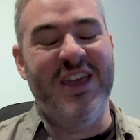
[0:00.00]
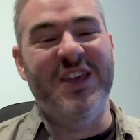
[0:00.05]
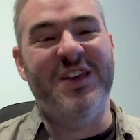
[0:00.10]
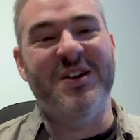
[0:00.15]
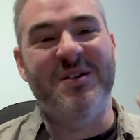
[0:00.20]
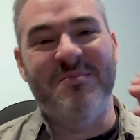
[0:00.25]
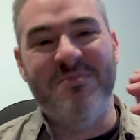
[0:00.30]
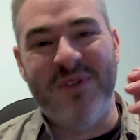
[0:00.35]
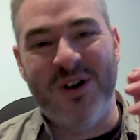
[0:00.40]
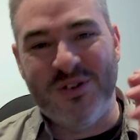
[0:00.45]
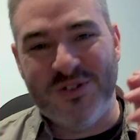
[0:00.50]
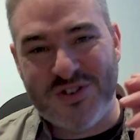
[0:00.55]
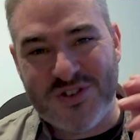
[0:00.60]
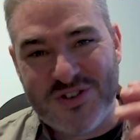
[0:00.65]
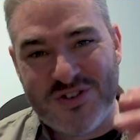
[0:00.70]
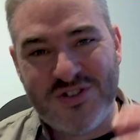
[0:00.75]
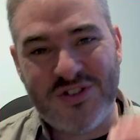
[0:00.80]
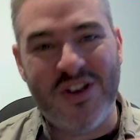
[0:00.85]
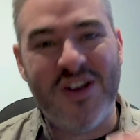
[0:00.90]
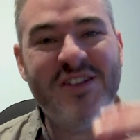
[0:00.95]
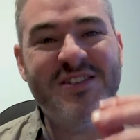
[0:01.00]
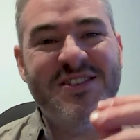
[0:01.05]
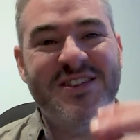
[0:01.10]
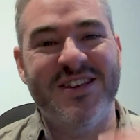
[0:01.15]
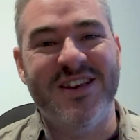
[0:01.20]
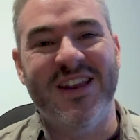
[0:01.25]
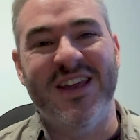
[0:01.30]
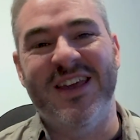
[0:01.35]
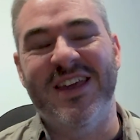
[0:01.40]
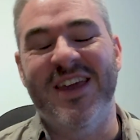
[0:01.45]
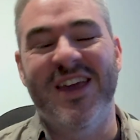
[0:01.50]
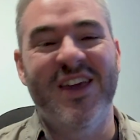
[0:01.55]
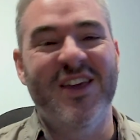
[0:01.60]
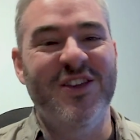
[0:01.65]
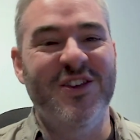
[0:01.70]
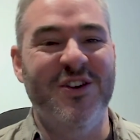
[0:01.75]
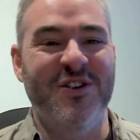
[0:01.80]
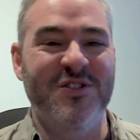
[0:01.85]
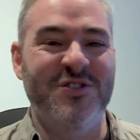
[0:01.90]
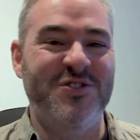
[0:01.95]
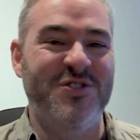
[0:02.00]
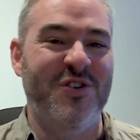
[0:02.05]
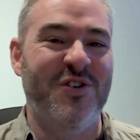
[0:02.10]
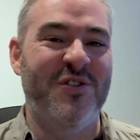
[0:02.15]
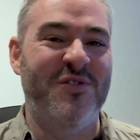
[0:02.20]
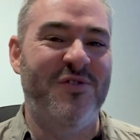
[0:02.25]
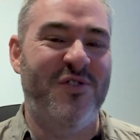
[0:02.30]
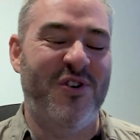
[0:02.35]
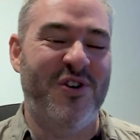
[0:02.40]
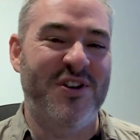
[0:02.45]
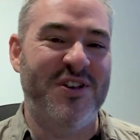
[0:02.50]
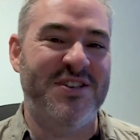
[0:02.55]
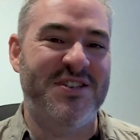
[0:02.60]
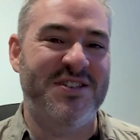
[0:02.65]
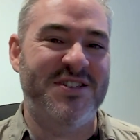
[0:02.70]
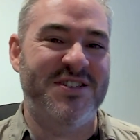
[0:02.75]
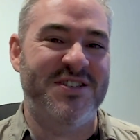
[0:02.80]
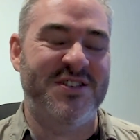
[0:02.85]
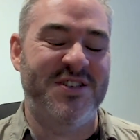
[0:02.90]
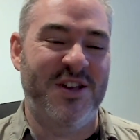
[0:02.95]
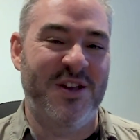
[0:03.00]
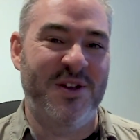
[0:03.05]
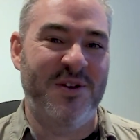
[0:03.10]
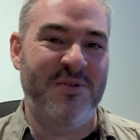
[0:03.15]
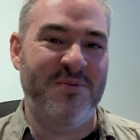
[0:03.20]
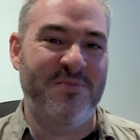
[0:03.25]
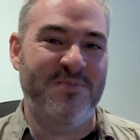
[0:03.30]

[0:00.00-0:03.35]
can most certainly use your voice too.